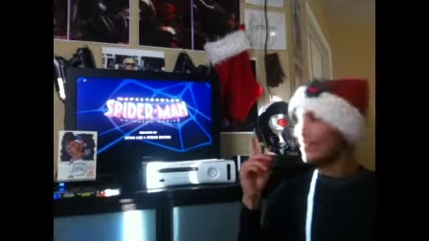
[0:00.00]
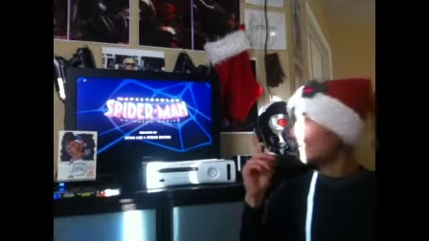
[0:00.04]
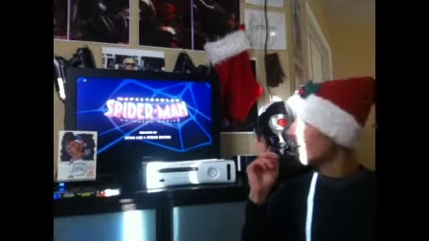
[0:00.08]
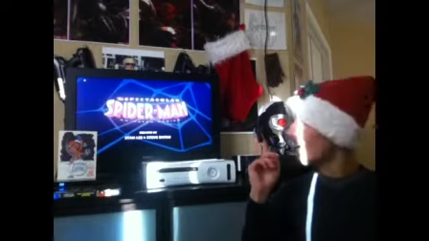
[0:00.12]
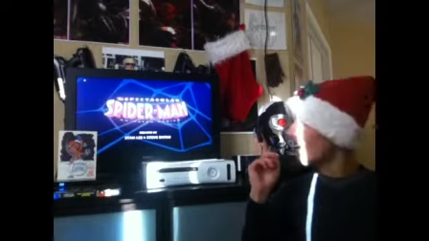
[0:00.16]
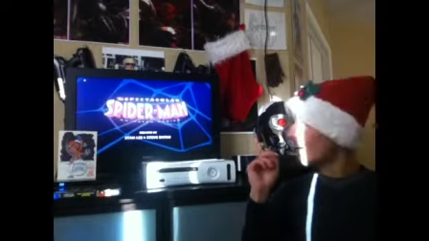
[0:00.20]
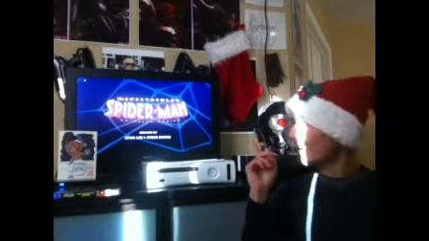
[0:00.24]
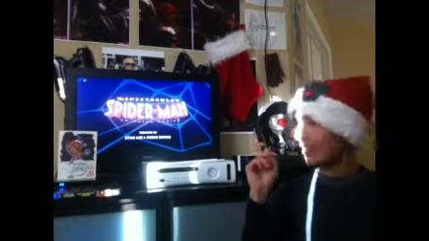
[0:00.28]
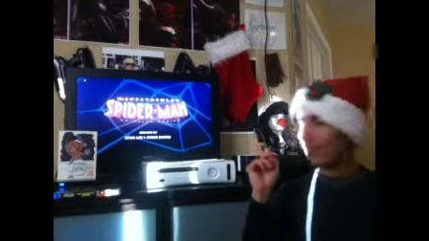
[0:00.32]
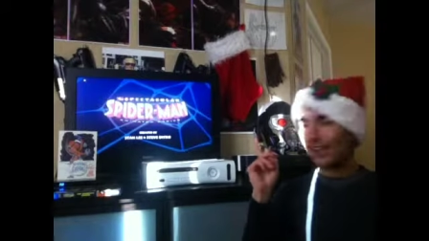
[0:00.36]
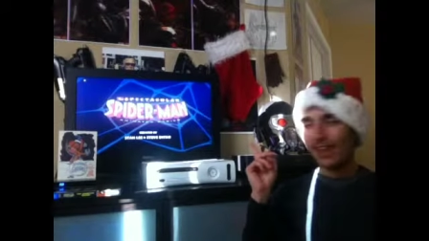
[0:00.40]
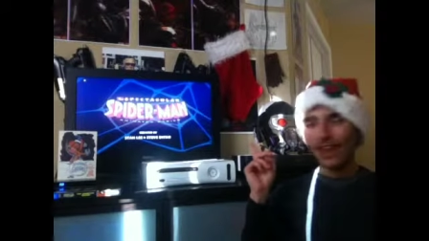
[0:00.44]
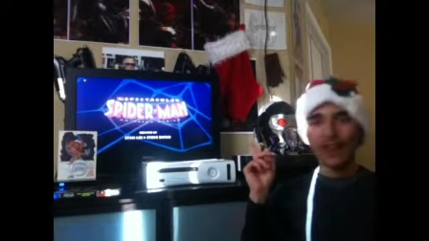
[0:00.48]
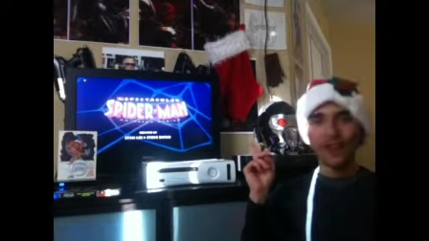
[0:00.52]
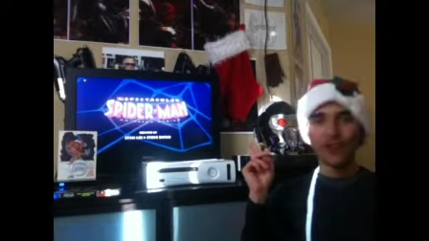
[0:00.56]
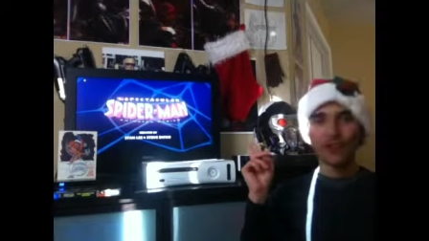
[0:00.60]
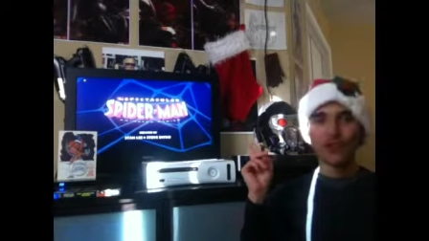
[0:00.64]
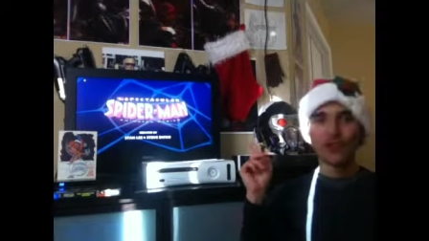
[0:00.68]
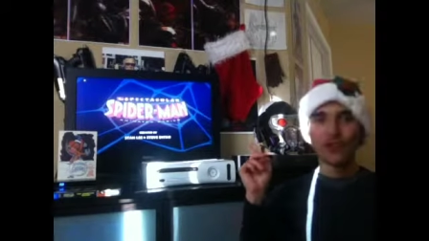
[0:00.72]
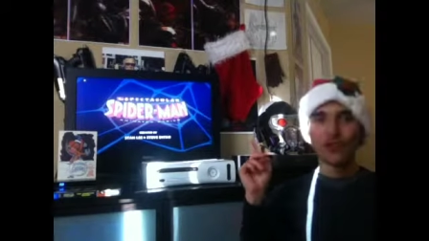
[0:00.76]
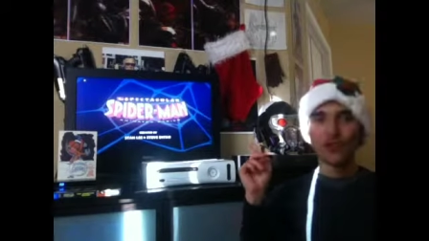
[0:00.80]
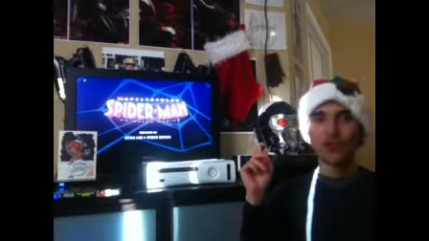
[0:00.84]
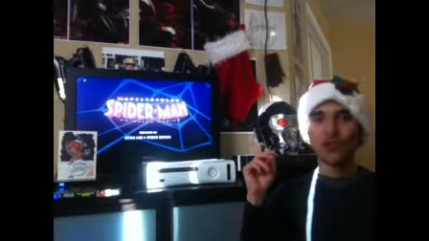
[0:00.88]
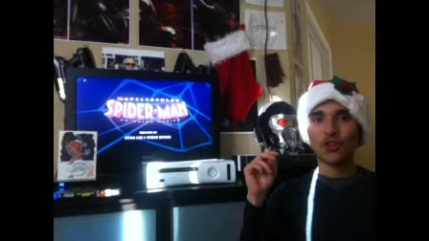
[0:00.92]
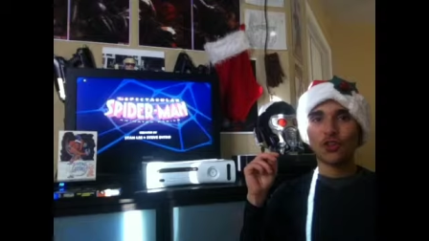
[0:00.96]
canceled this
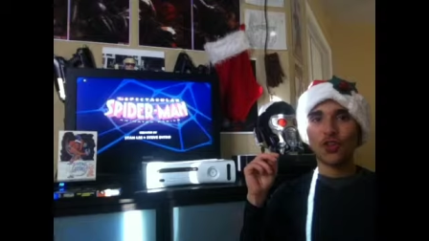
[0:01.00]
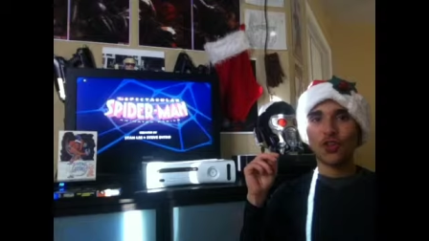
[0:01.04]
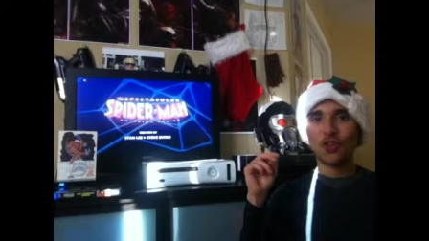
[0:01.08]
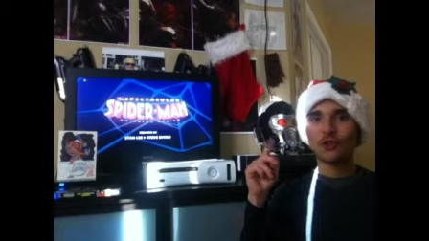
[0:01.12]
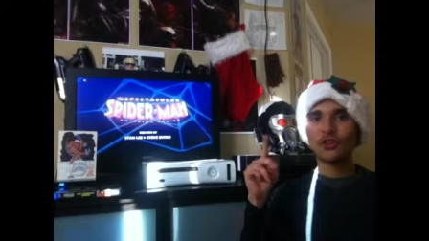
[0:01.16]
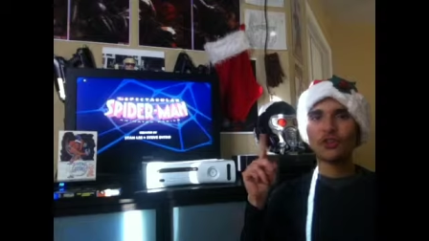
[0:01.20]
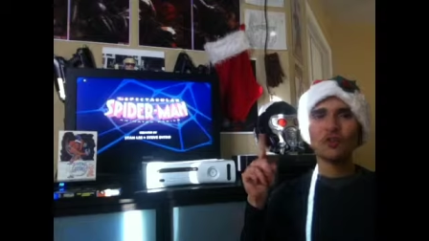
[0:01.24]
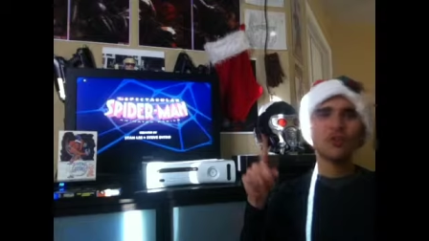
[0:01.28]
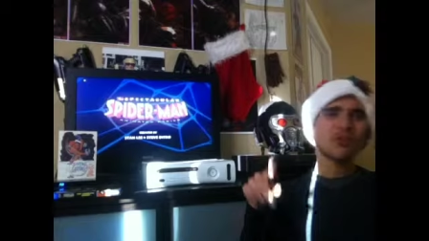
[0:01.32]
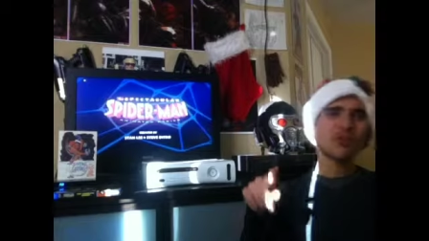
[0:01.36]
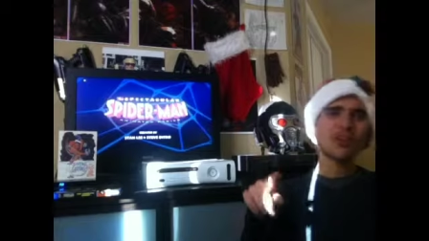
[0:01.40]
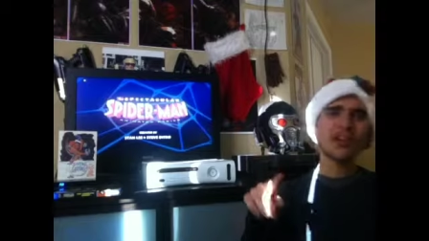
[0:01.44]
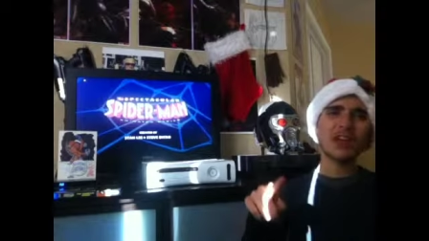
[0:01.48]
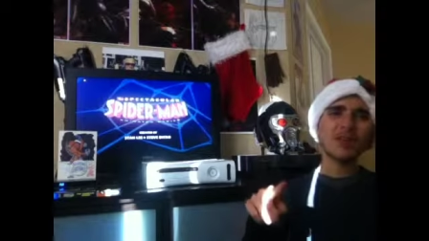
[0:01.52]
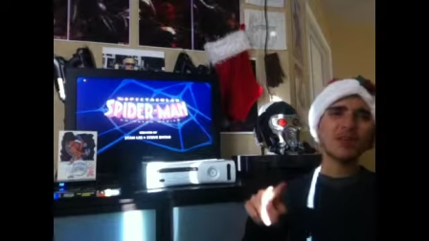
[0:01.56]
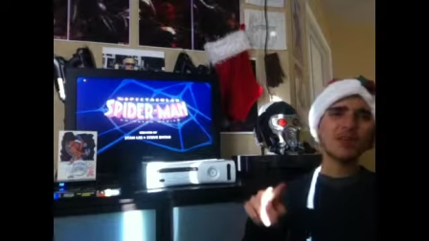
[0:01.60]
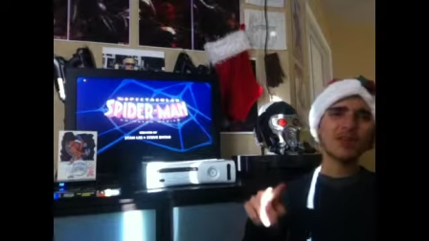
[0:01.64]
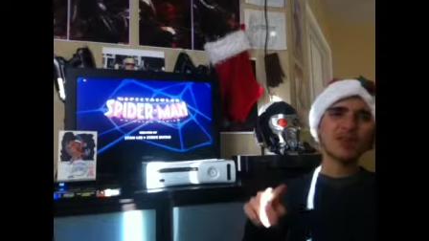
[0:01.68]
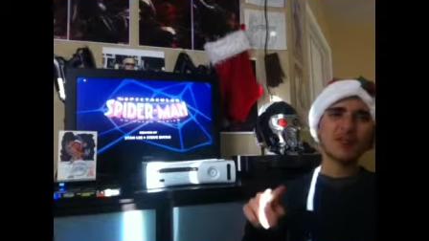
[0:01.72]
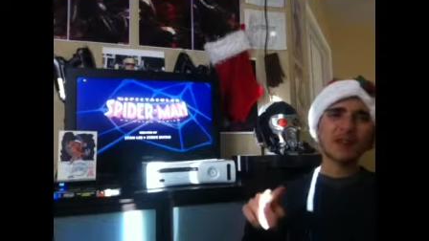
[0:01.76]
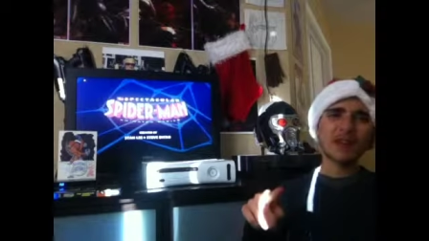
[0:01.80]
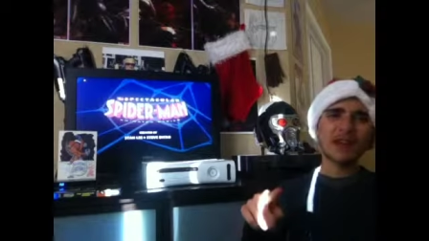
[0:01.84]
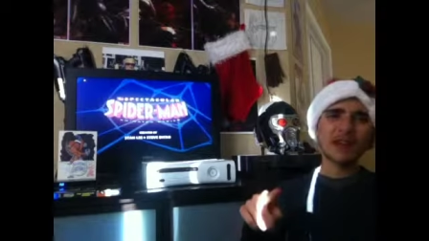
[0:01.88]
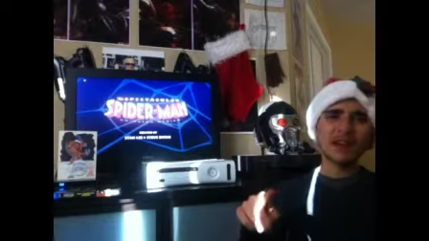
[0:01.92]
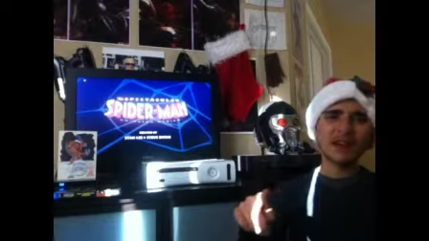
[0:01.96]
show. And don't say it was
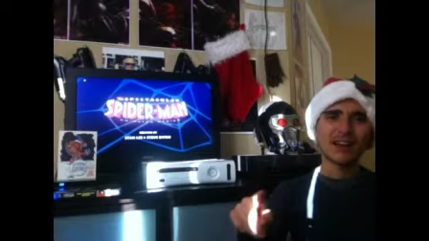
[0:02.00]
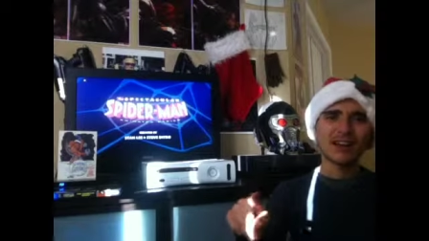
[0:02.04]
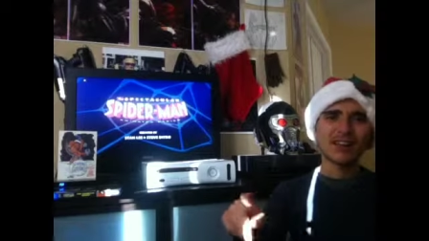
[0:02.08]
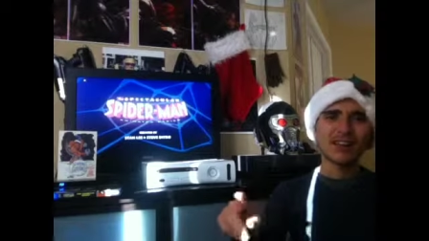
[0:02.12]
because,